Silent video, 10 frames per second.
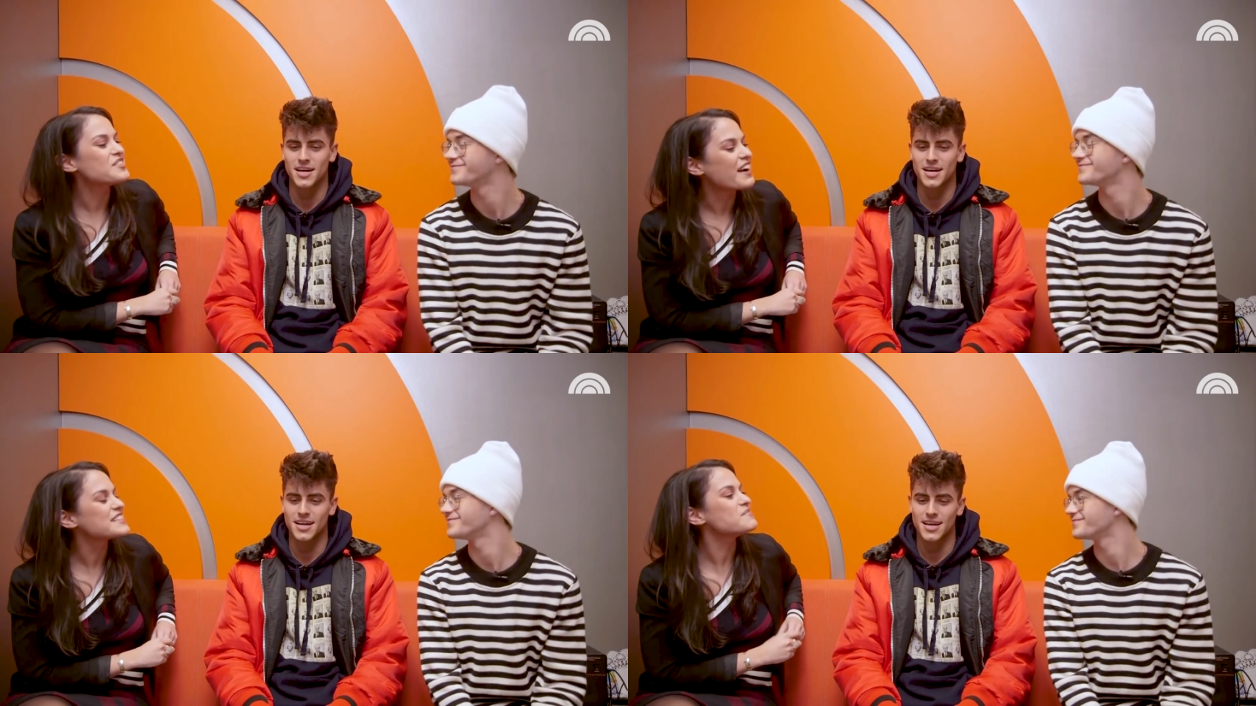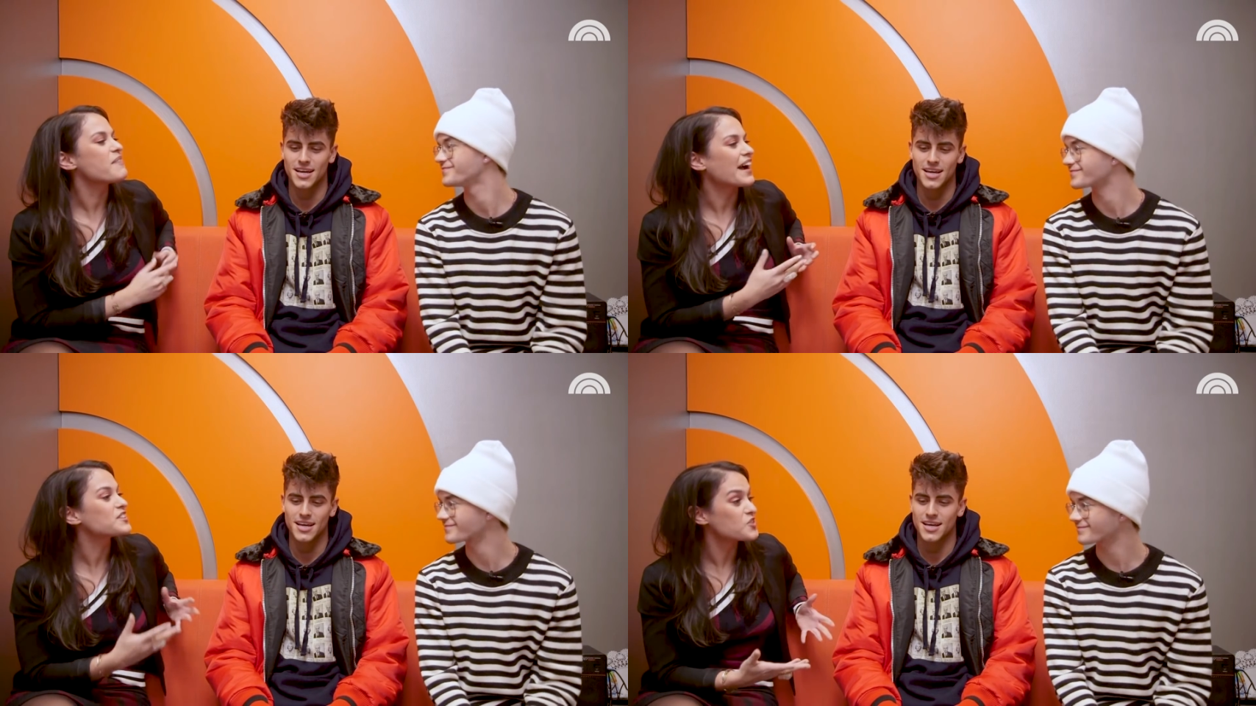Speaker 1: You guys
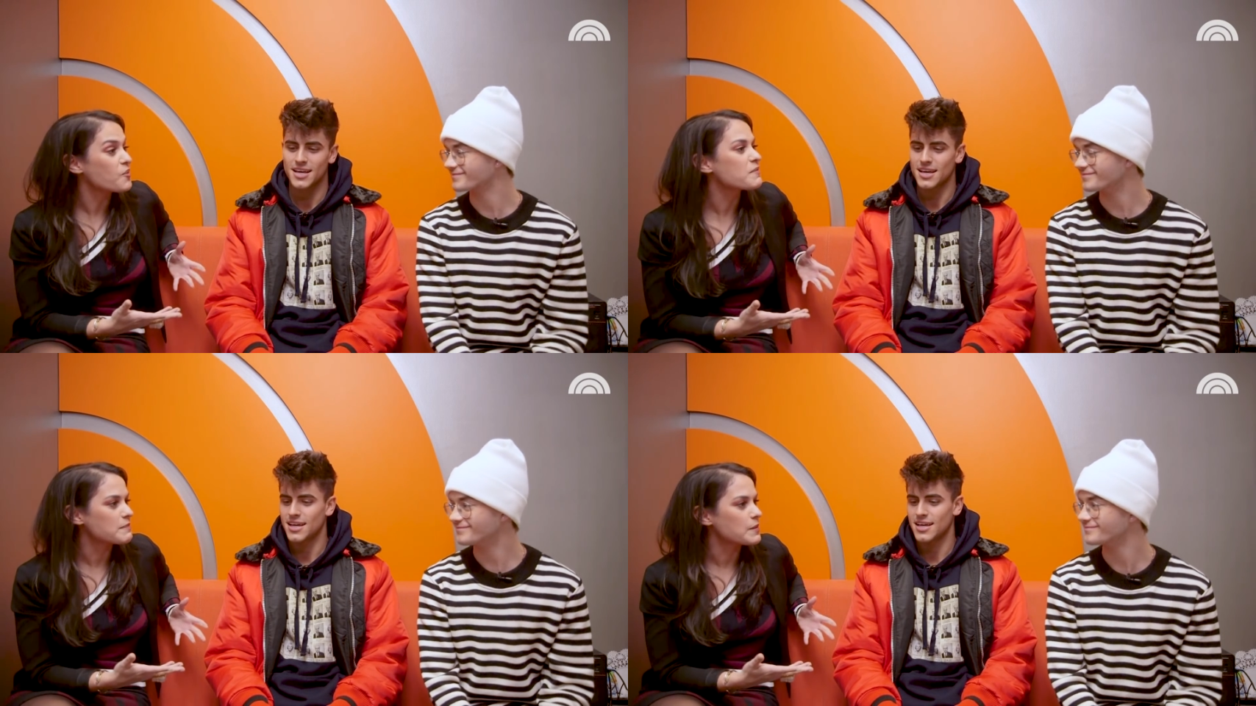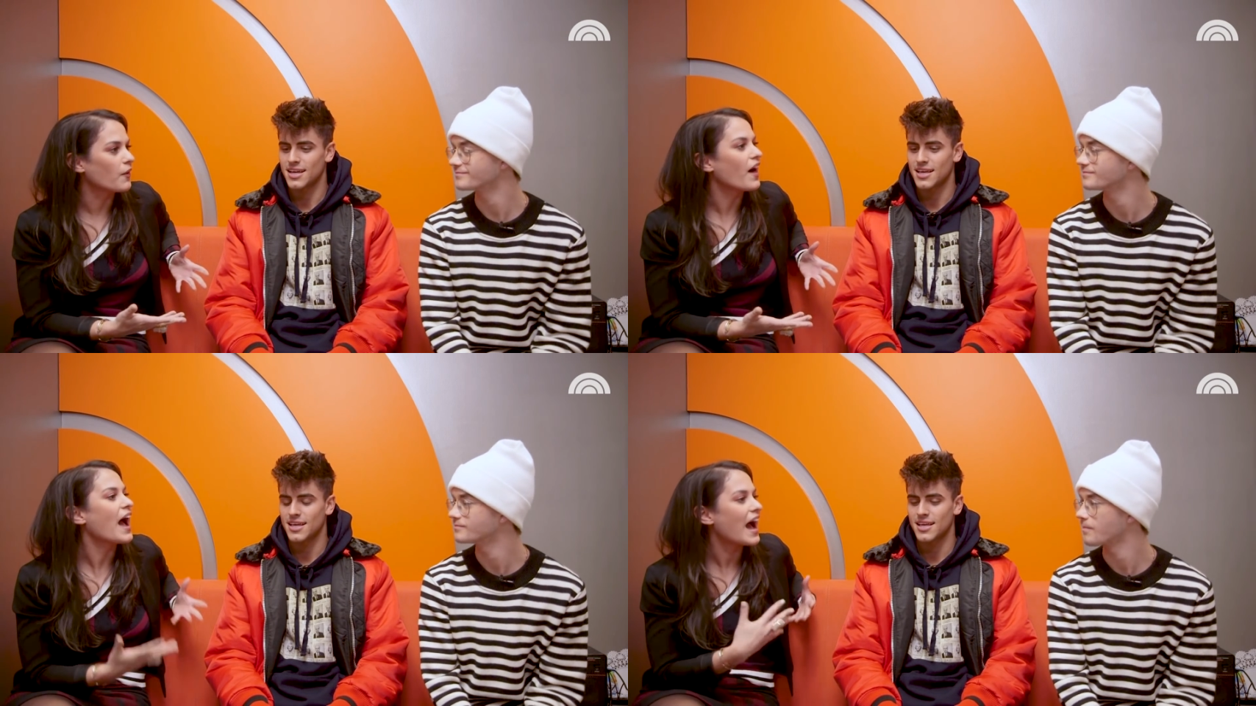impact so many
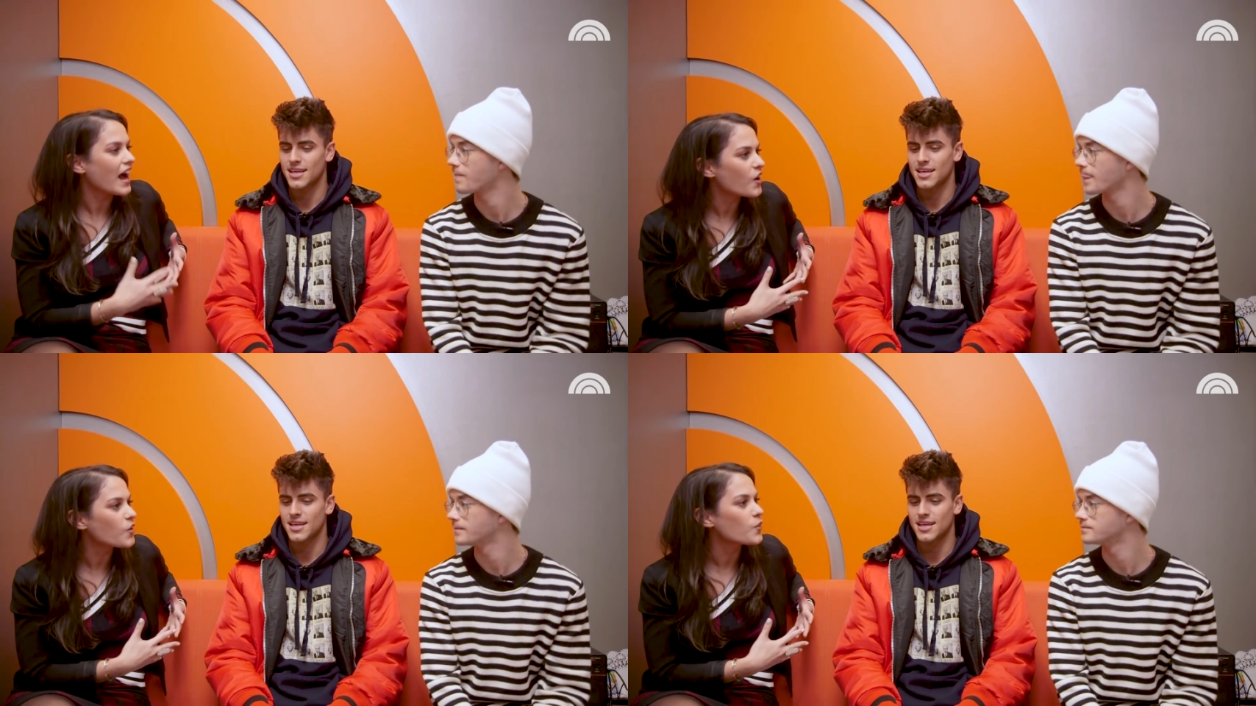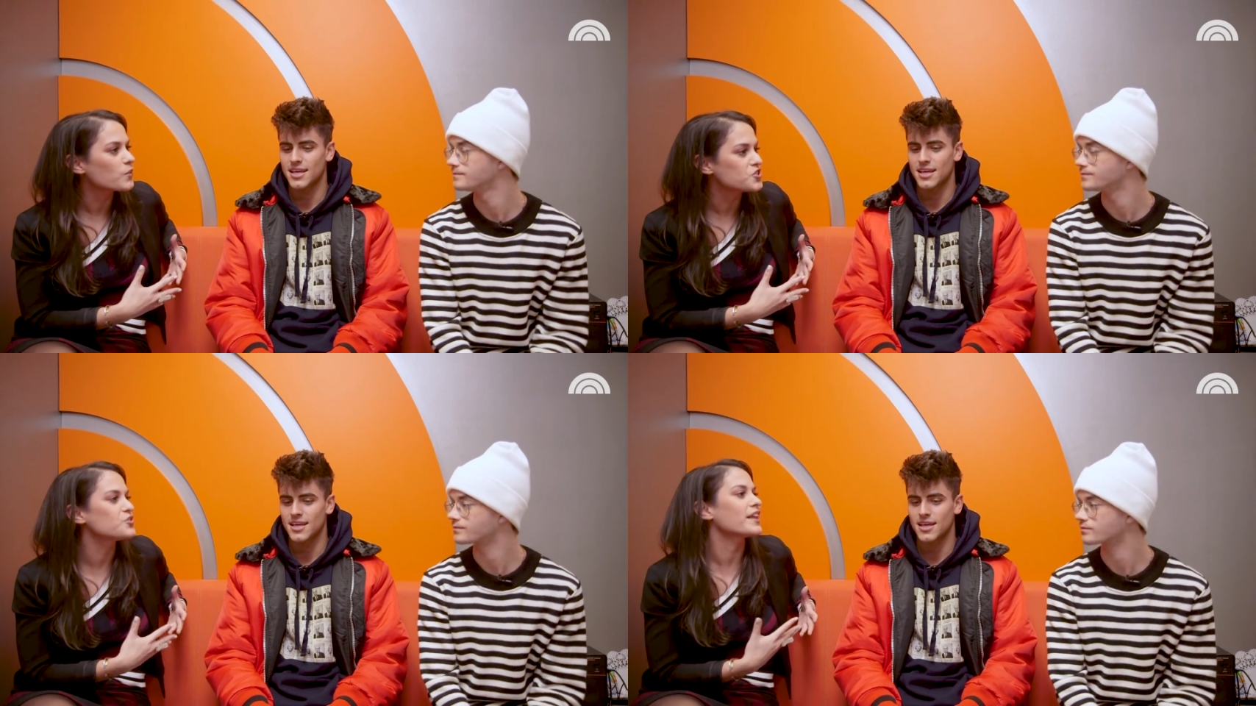people.
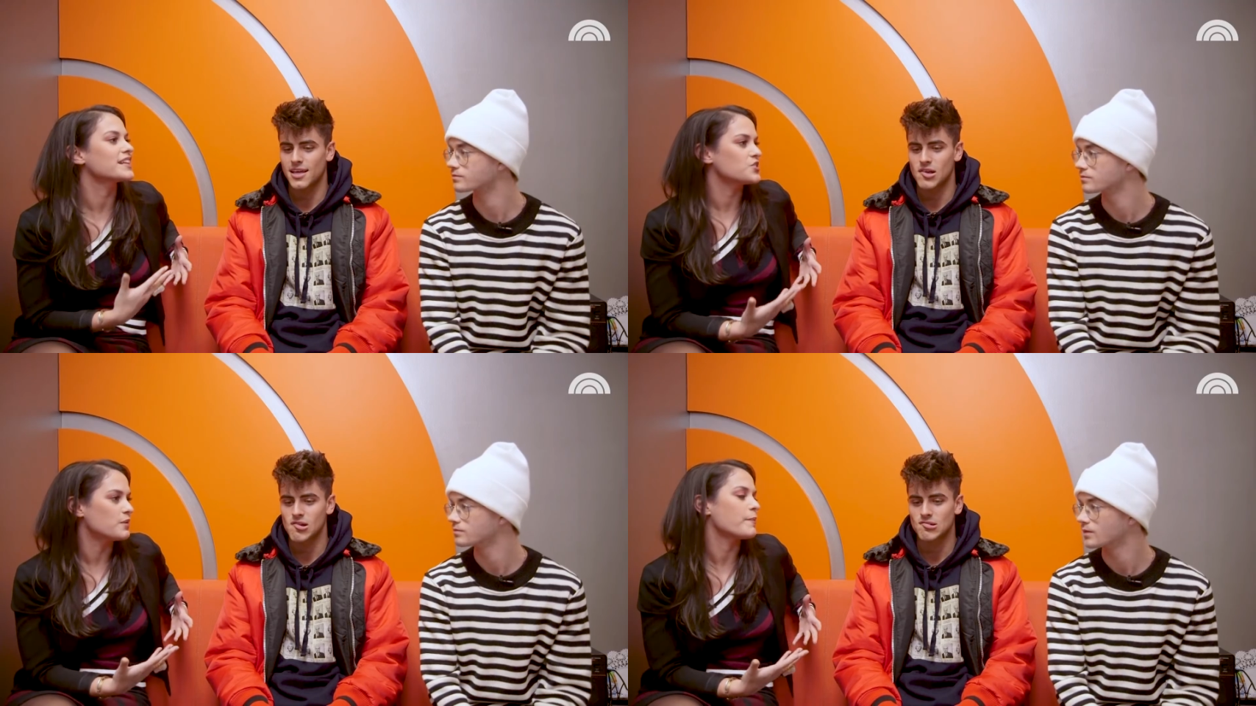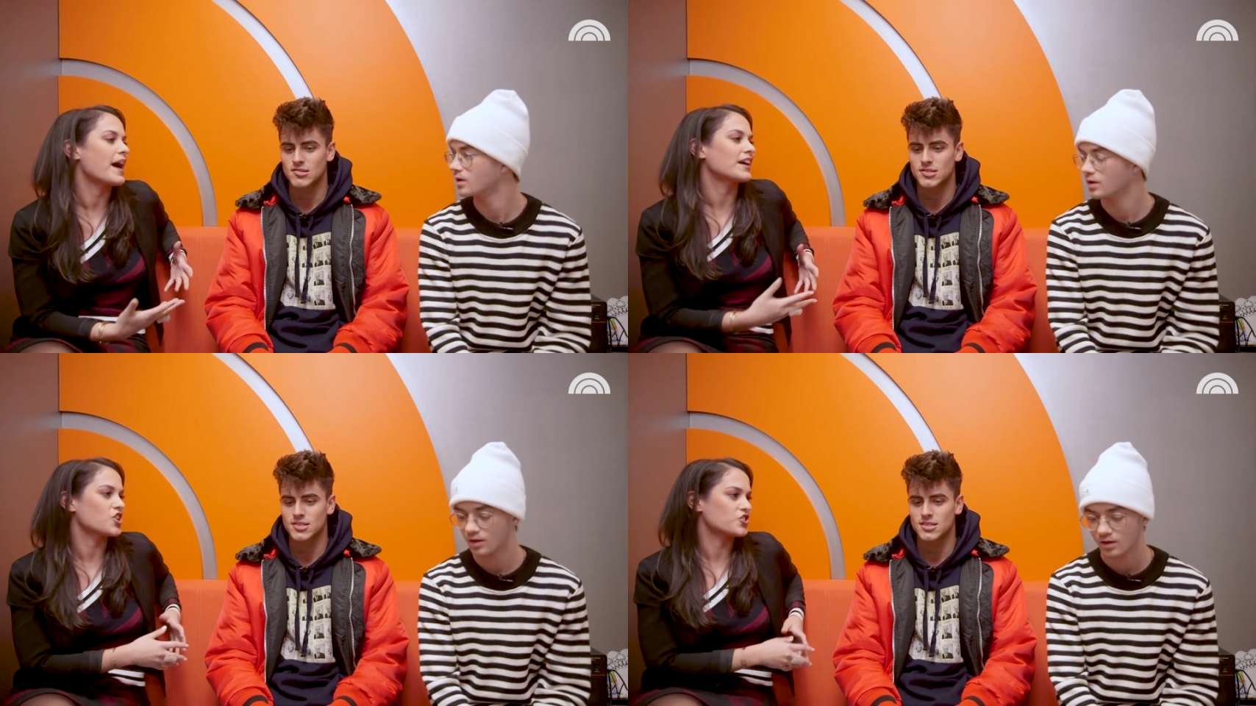How would you like to
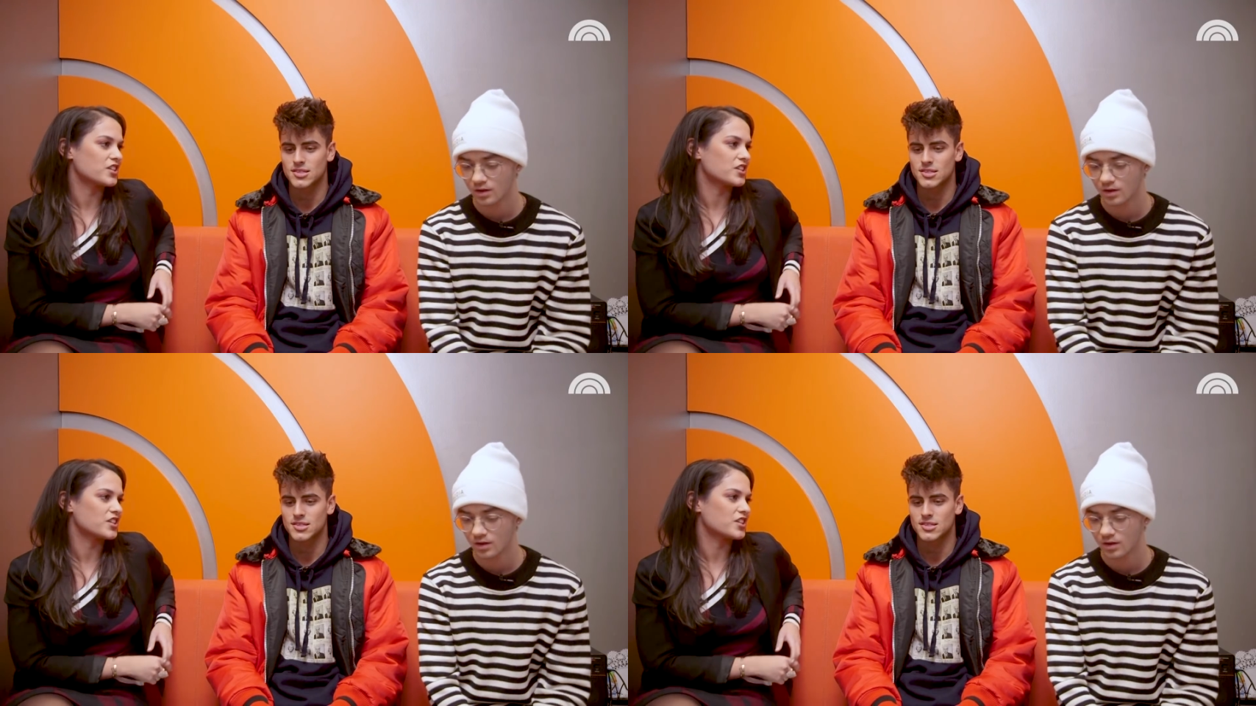impact our